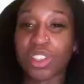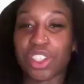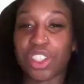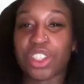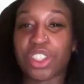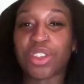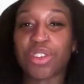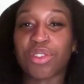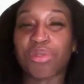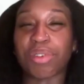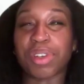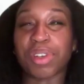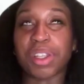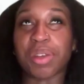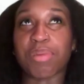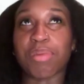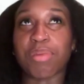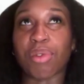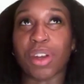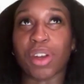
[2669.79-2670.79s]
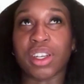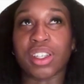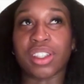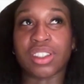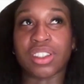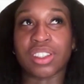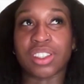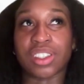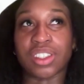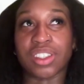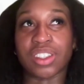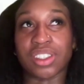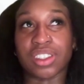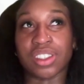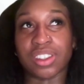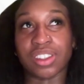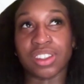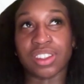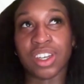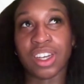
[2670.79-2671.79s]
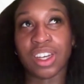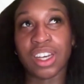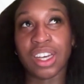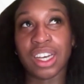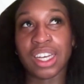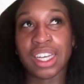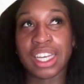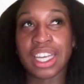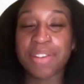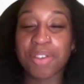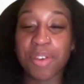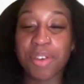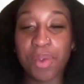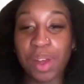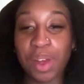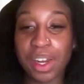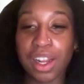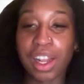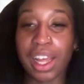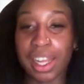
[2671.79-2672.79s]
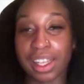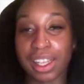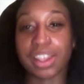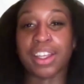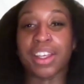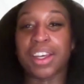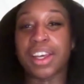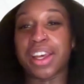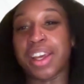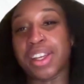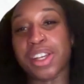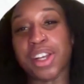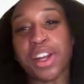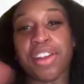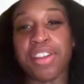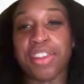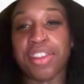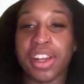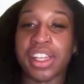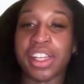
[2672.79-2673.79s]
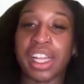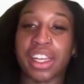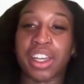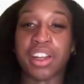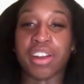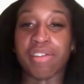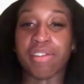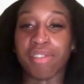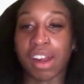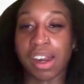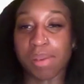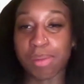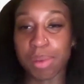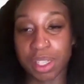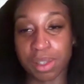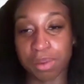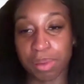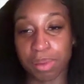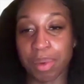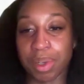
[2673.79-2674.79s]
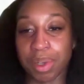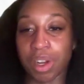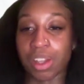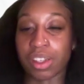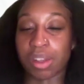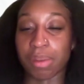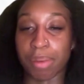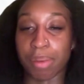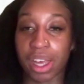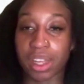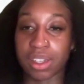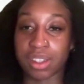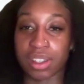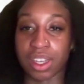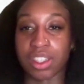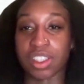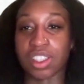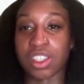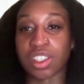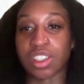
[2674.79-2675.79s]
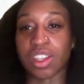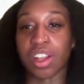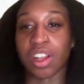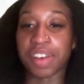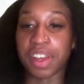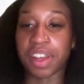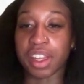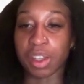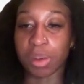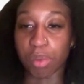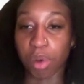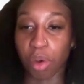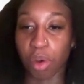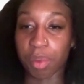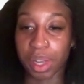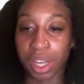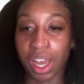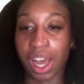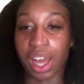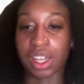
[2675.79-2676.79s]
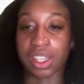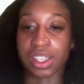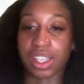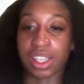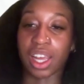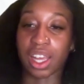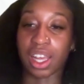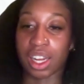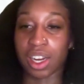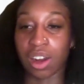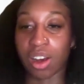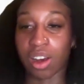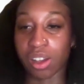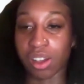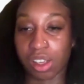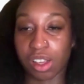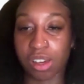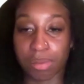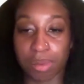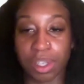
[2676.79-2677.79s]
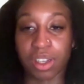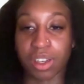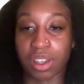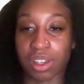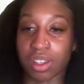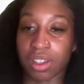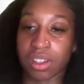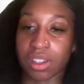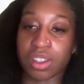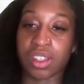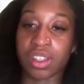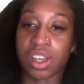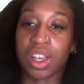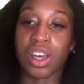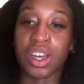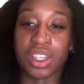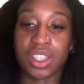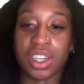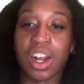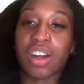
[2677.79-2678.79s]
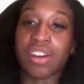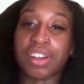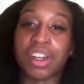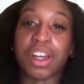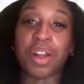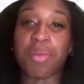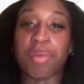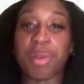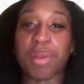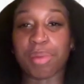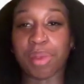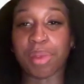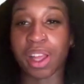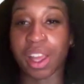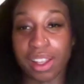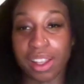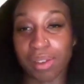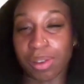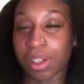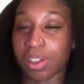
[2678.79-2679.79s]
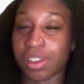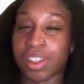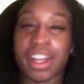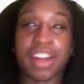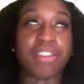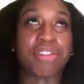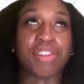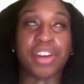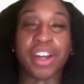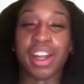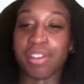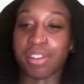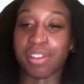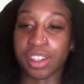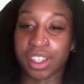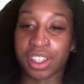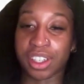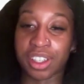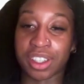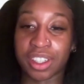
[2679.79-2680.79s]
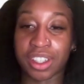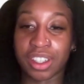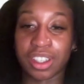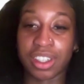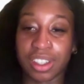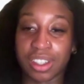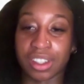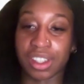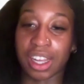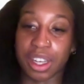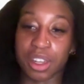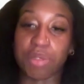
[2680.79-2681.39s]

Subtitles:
just really important to, even when like like your environment is maybe not the best, like just living in the moment, kind of taking it all in, because you're not gonna be playing well there forever. Like you